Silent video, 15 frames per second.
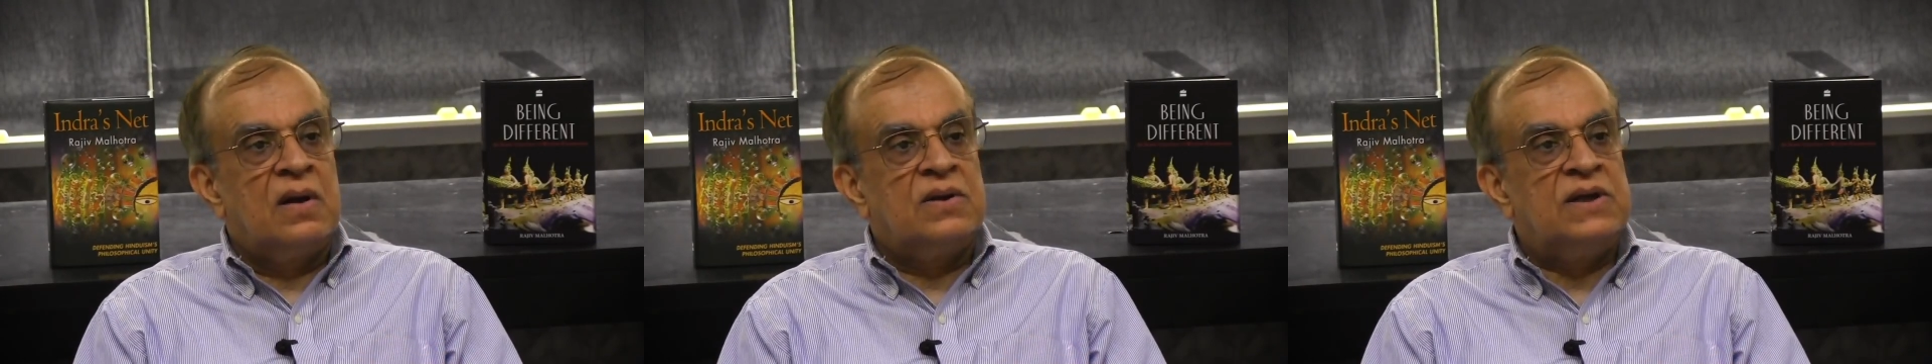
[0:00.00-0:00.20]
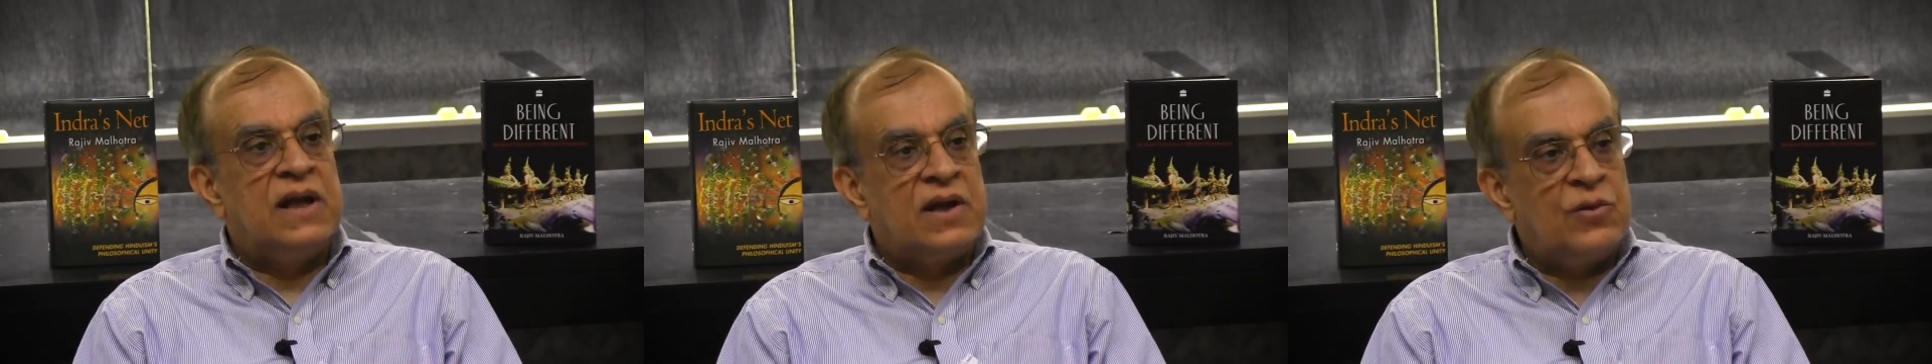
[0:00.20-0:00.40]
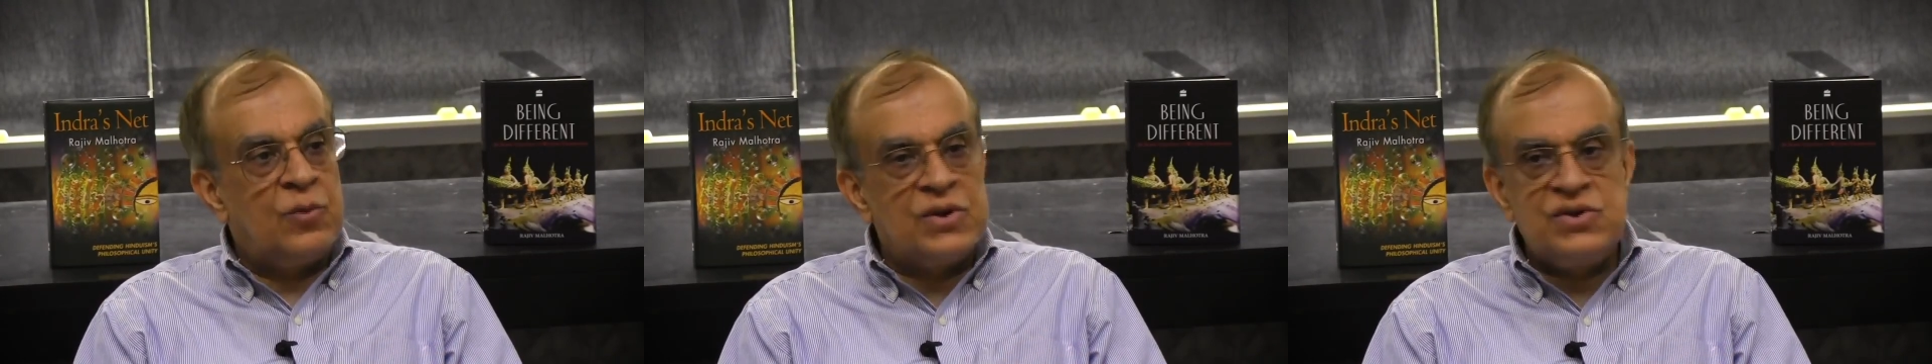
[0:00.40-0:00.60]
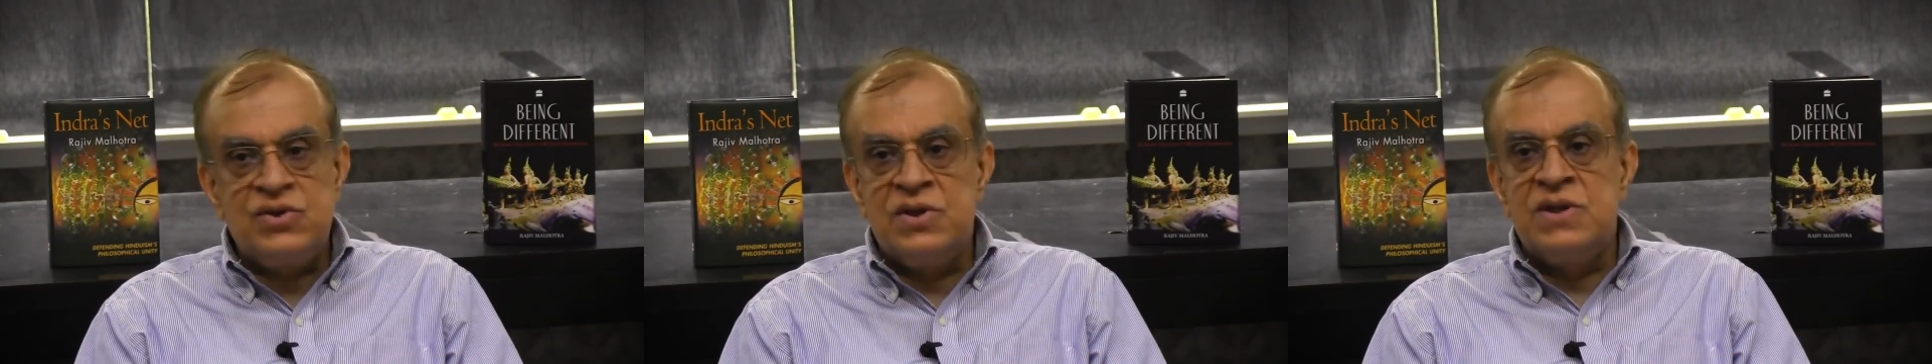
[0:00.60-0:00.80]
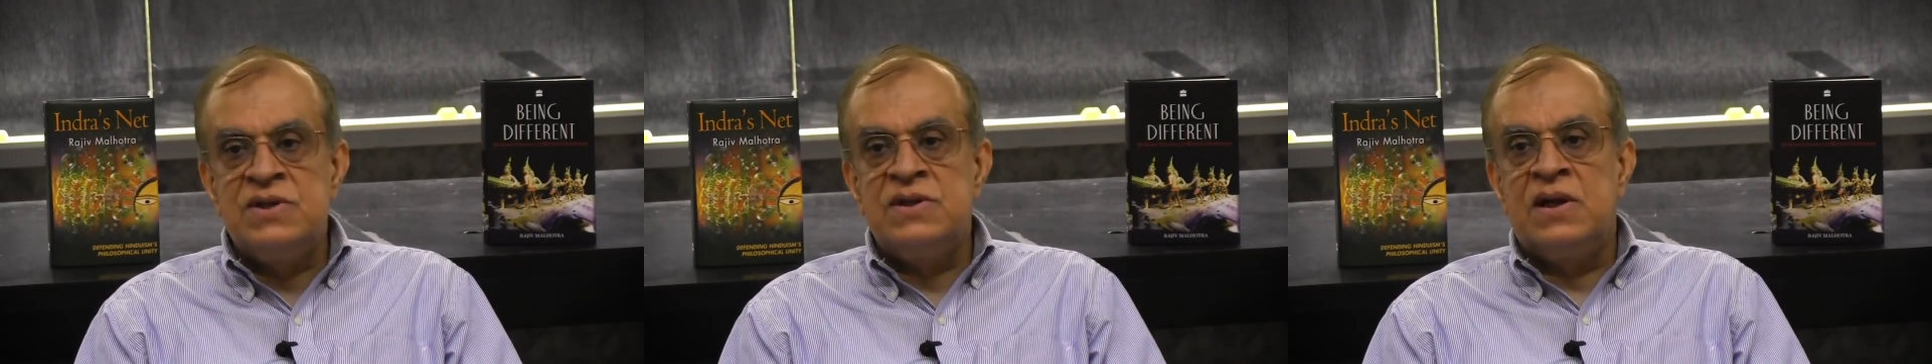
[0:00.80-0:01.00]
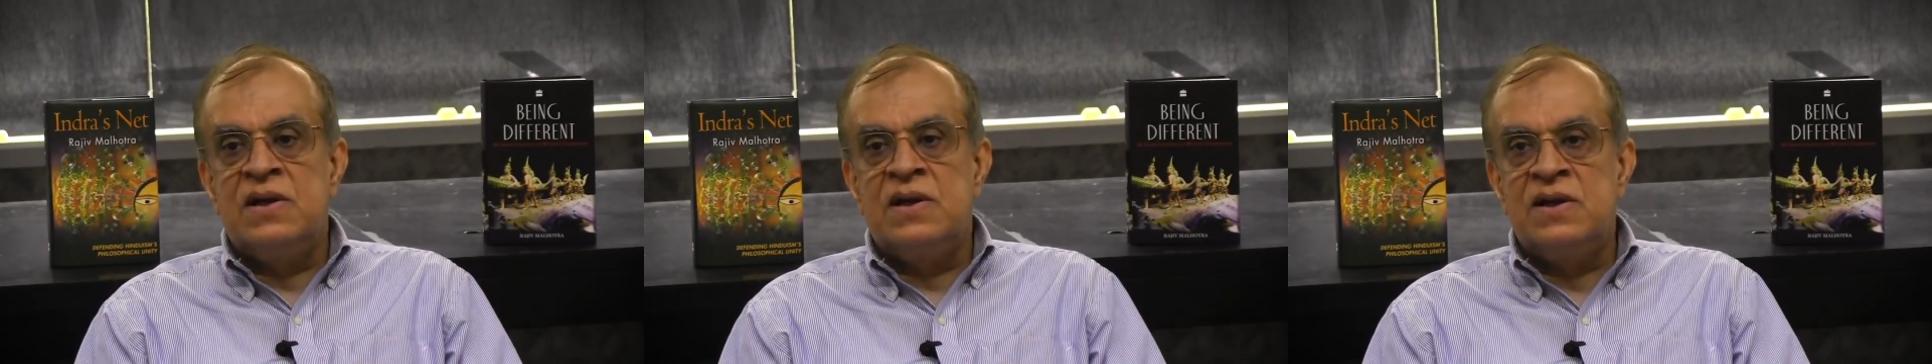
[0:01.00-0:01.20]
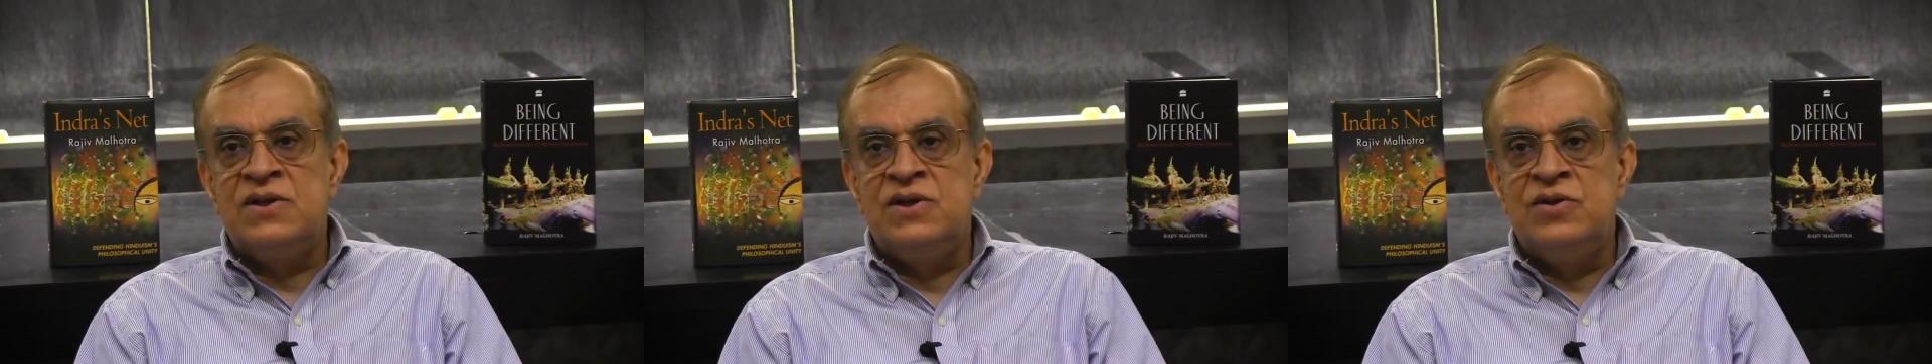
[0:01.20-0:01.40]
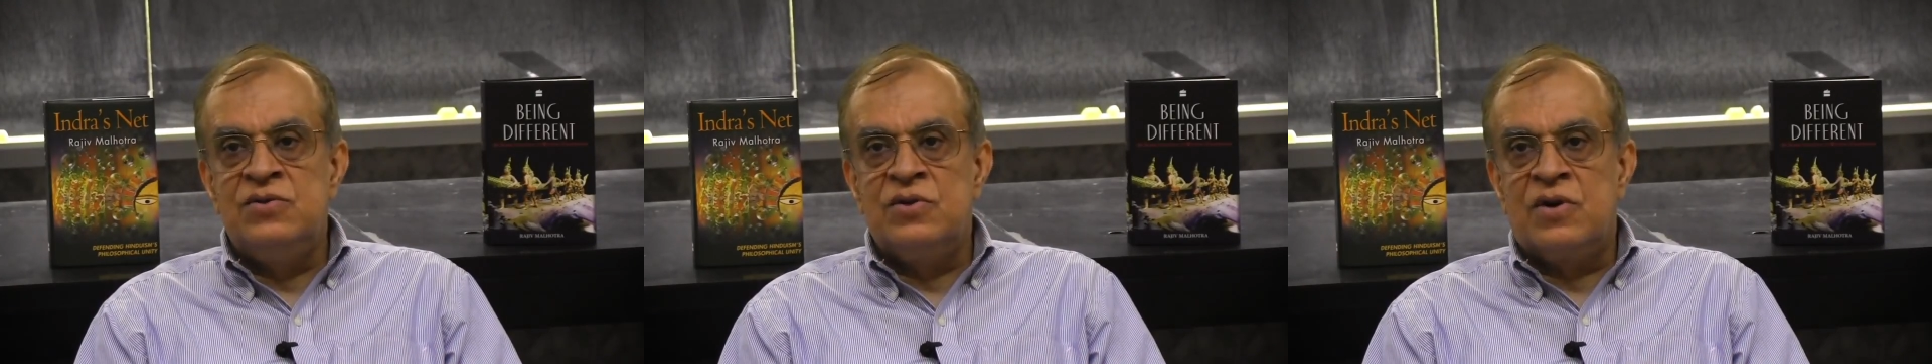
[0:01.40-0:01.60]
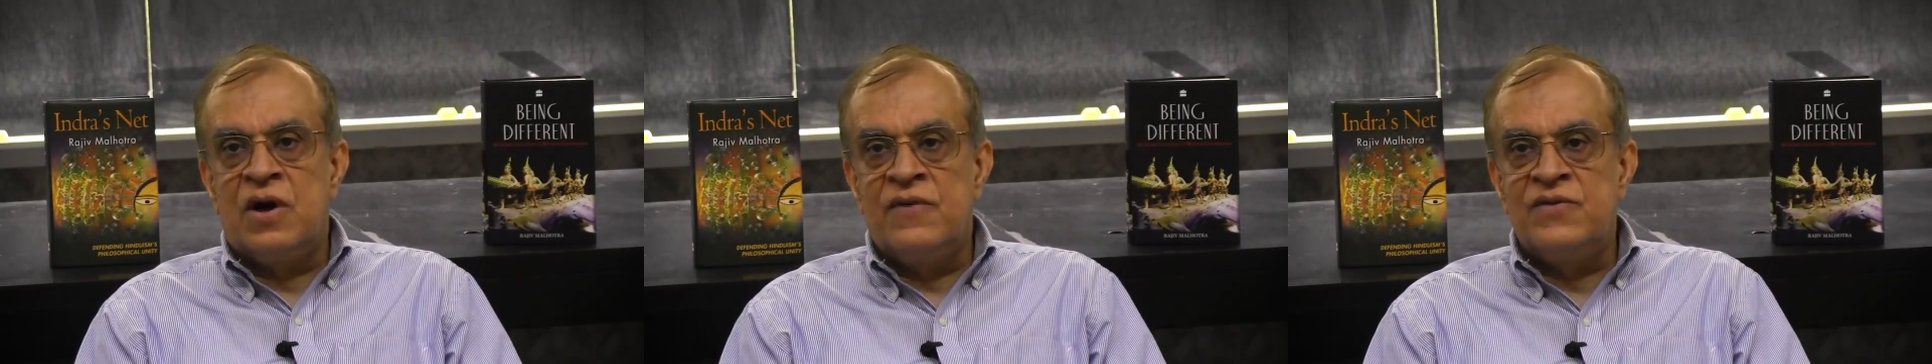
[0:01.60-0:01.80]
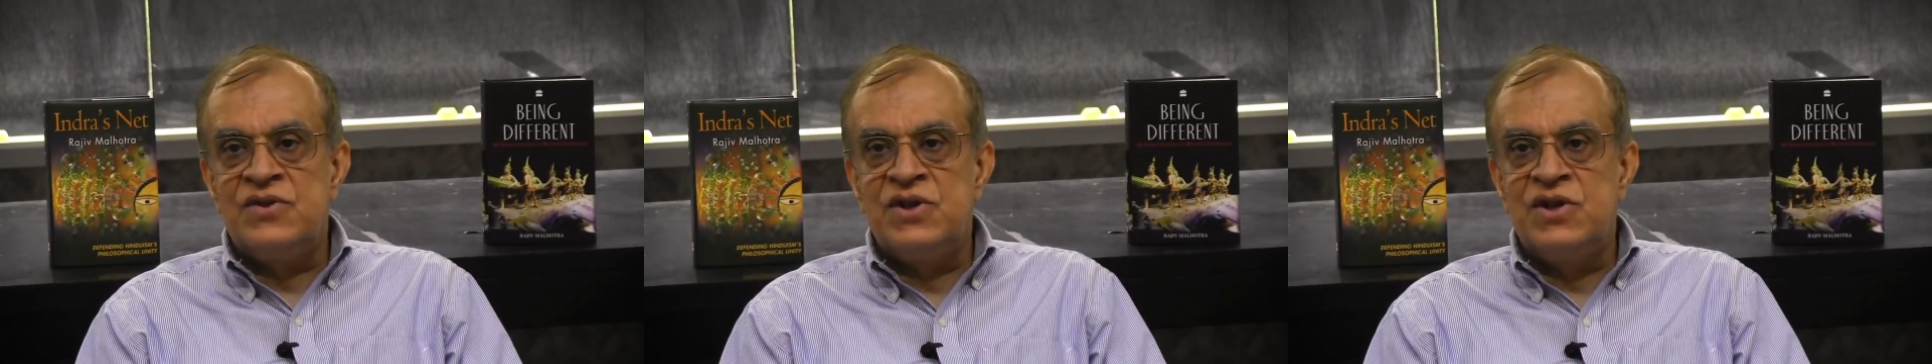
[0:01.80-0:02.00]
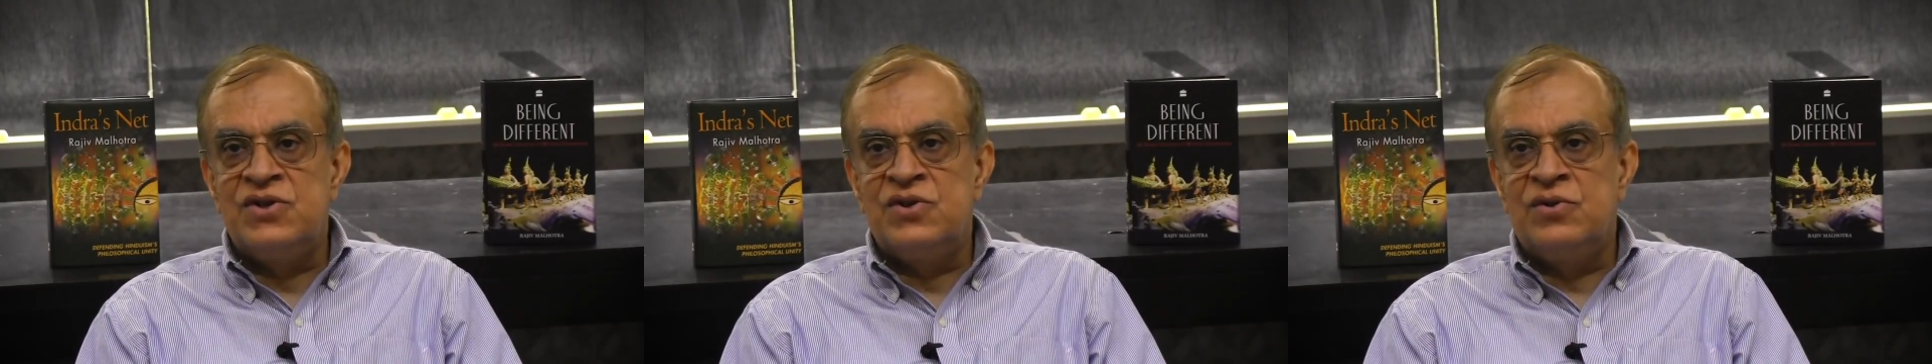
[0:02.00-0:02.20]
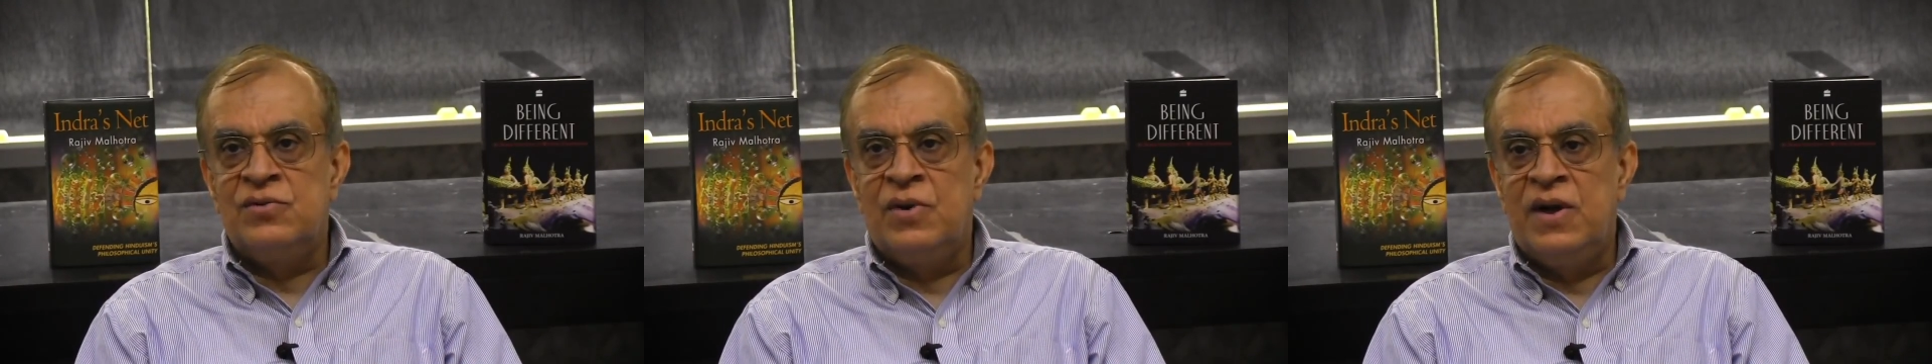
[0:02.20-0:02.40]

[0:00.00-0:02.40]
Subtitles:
take questions and continue the conversation